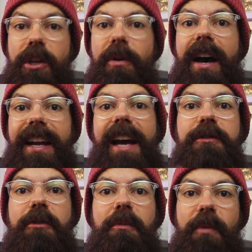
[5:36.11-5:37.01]
You are now
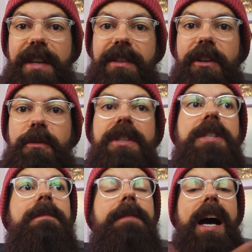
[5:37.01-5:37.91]
doing research, which
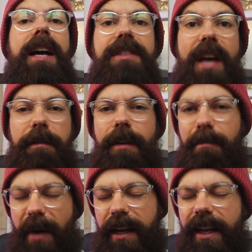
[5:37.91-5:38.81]
is far tougher.
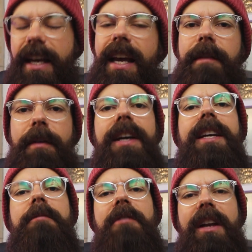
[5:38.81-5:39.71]
But if I
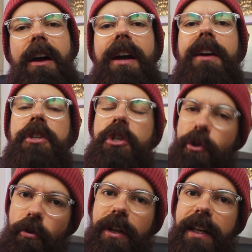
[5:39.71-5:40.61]
can rely on
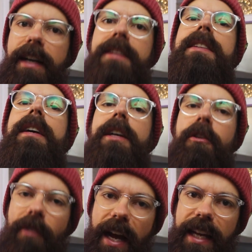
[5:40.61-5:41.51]
shortcuts like
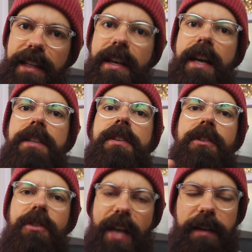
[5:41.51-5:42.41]
grades to,
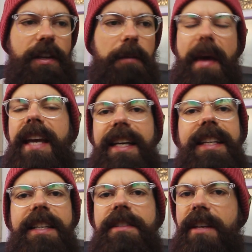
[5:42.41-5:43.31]
to make
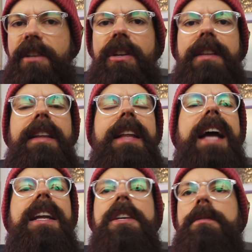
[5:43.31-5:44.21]
a decision, then
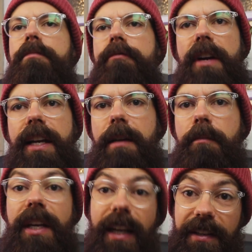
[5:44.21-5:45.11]
that is
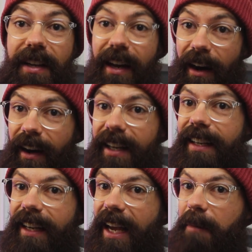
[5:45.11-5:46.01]
brilliant because I
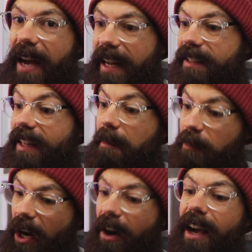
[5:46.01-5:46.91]
need to get back to
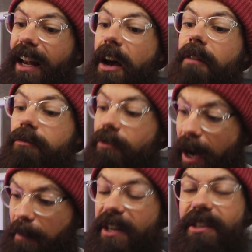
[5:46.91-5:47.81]
that pile of
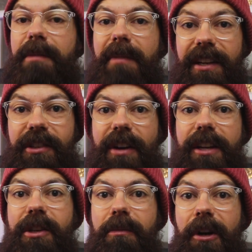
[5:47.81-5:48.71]
rubbish
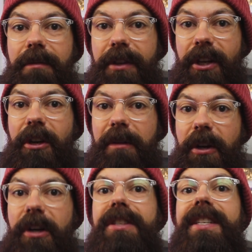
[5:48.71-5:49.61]
administration work for the
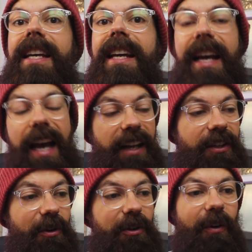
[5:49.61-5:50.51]
university,
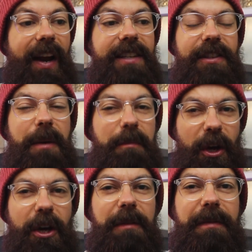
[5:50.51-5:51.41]
and your grades are the
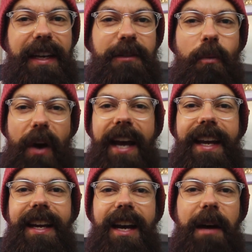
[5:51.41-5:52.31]
perfect
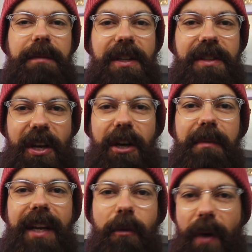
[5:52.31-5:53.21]
way of
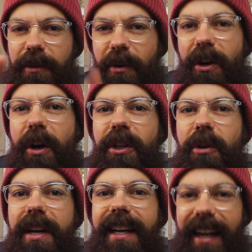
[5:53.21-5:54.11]
determining whether or not
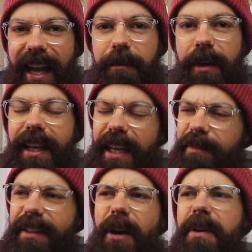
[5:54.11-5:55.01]
you are clever,
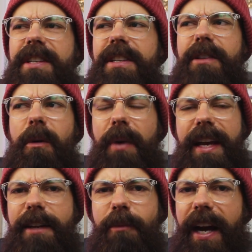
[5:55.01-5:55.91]
even though it's just a
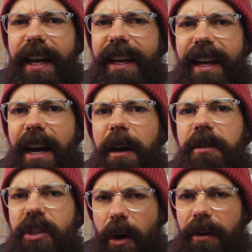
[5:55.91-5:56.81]
weird way
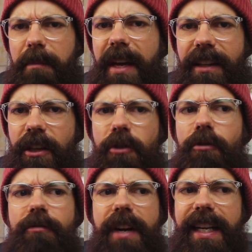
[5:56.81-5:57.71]
of showing me that
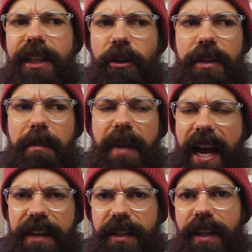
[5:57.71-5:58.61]
you're really good at
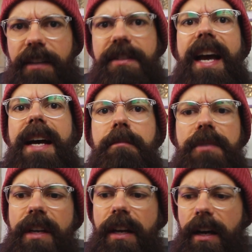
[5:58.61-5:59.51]
passing exams.